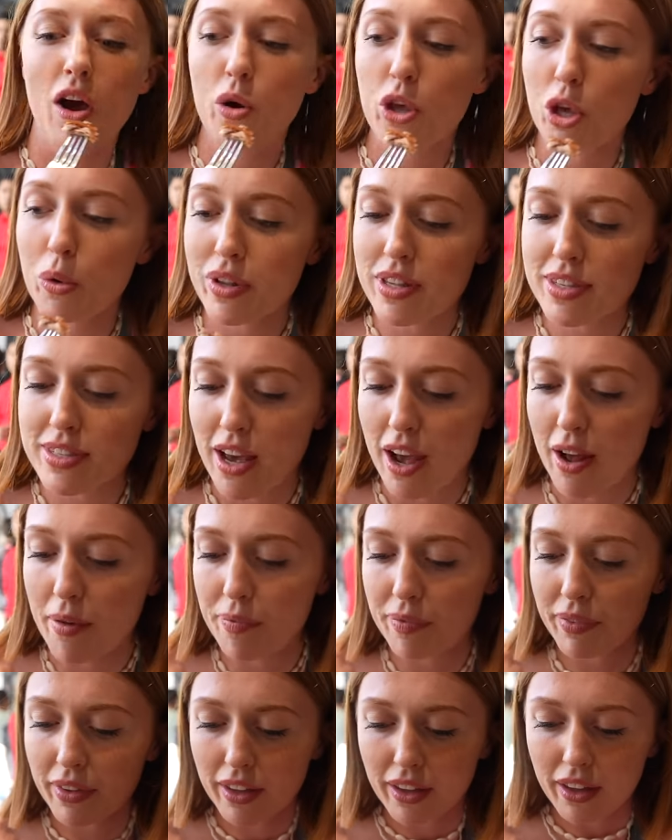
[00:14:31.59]
Oh, you want
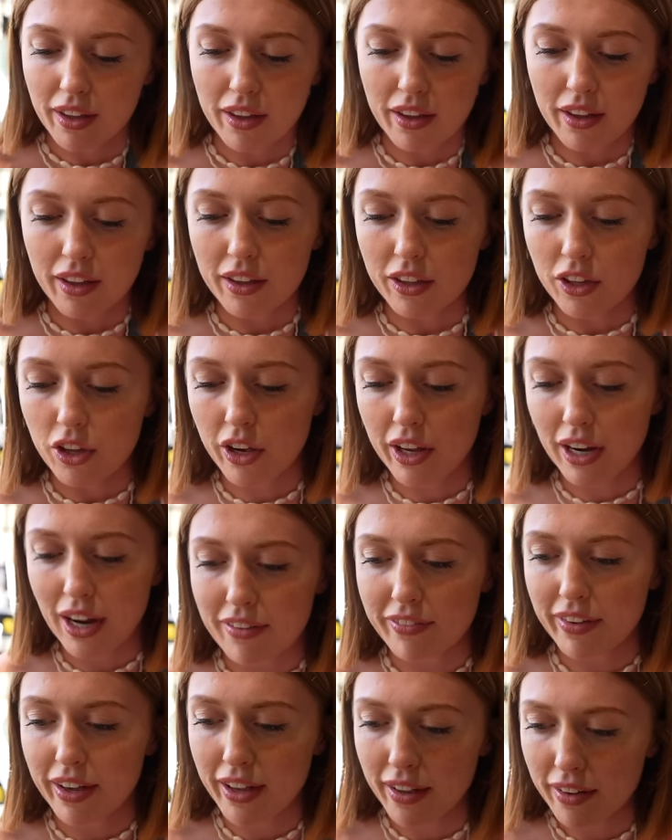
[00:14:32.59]
some? You can try some. You can
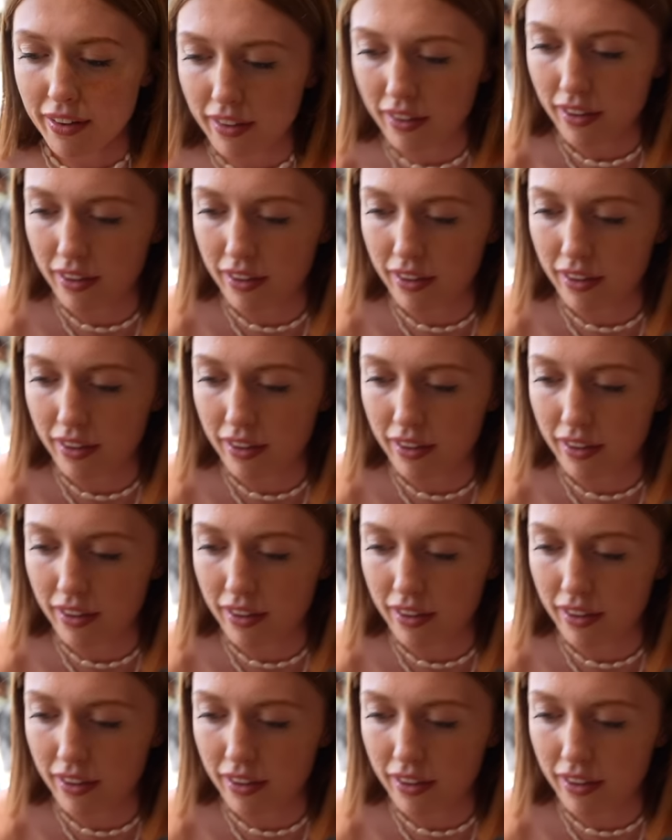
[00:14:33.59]
have it.